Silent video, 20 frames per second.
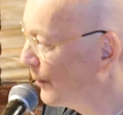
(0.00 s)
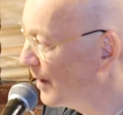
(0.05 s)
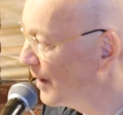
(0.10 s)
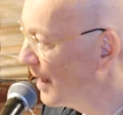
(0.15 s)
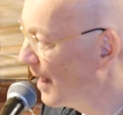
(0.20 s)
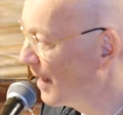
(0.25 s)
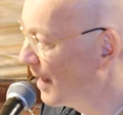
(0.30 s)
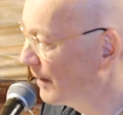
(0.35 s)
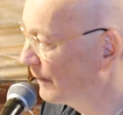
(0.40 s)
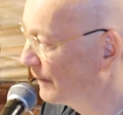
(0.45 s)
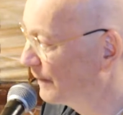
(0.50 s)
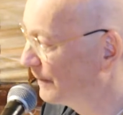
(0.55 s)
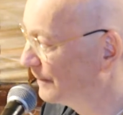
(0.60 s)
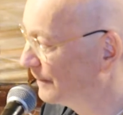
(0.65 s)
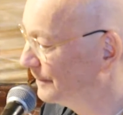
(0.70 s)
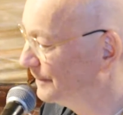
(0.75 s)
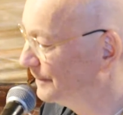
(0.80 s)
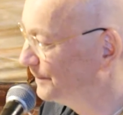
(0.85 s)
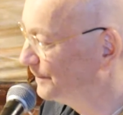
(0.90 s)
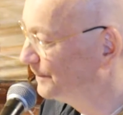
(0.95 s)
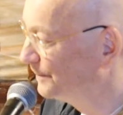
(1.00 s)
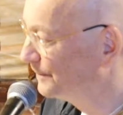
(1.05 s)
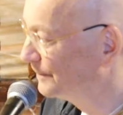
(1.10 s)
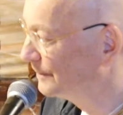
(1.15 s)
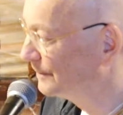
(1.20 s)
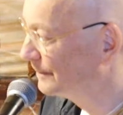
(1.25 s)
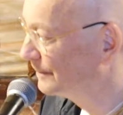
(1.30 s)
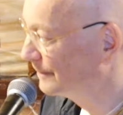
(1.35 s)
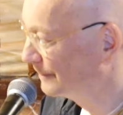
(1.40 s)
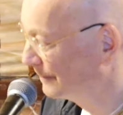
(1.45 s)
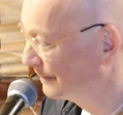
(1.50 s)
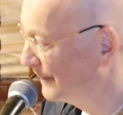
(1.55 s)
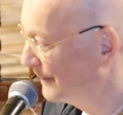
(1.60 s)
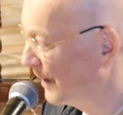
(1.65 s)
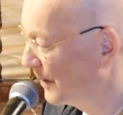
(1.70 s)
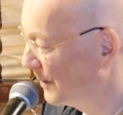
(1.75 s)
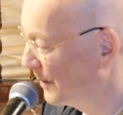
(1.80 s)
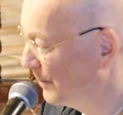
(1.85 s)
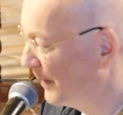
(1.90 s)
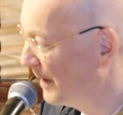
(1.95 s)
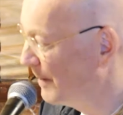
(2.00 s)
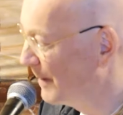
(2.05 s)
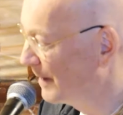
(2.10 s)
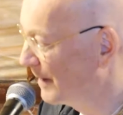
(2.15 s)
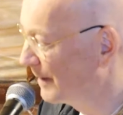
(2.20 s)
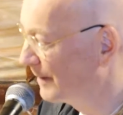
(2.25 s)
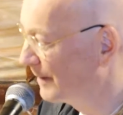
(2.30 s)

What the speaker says: life. Experiment.